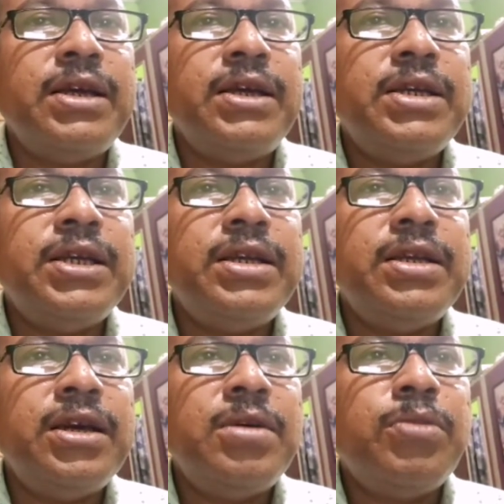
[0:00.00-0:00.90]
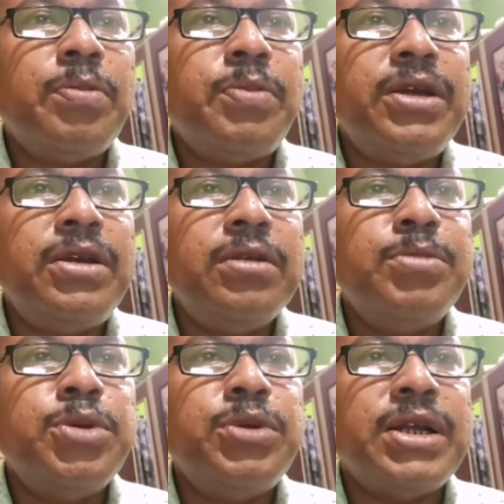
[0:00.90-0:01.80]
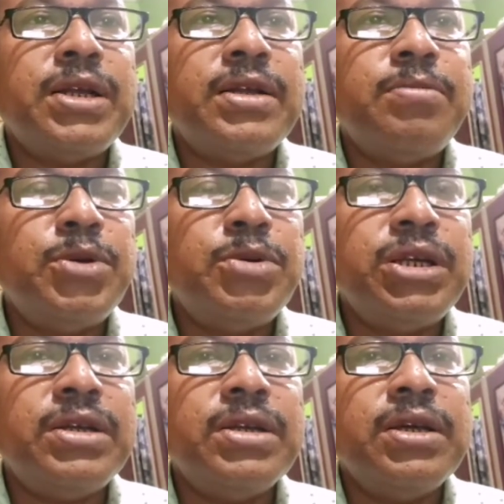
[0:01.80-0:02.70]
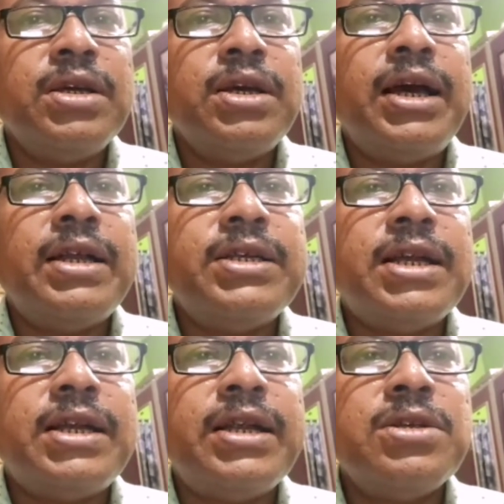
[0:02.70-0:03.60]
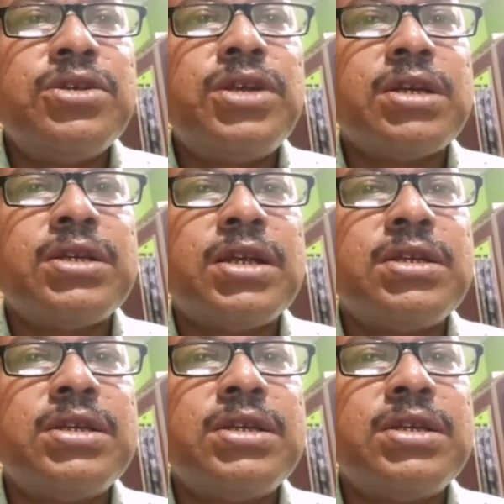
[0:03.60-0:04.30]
ethene, propene, butene, and these are their structures.